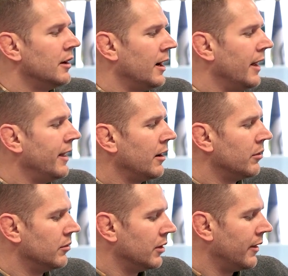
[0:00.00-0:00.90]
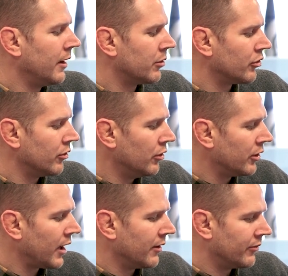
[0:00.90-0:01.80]
I think we're just
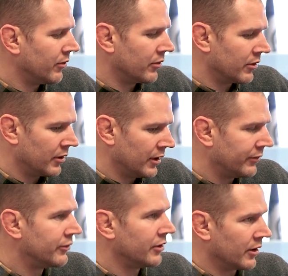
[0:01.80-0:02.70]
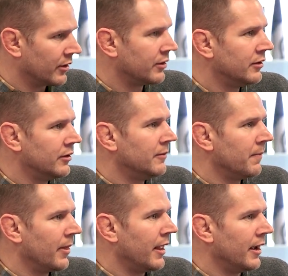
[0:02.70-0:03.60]
looking for a start. Mm-hmm.
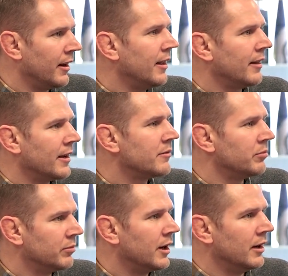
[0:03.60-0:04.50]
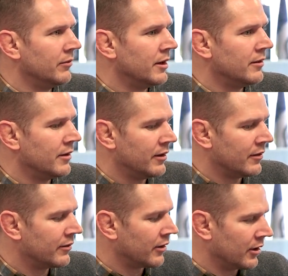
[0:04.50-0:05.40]
And I think that's kind of in the
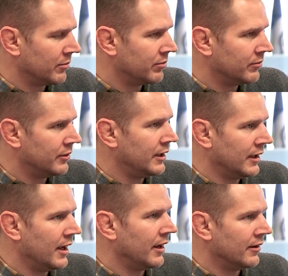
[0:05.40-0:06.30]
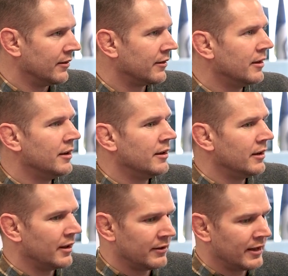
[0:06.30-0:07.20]
startup DNA
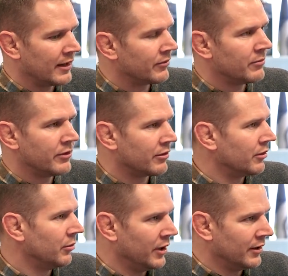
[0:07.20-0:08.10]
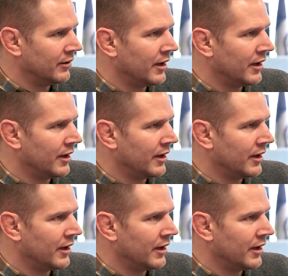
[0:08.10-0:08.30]
is get from 0 to 1.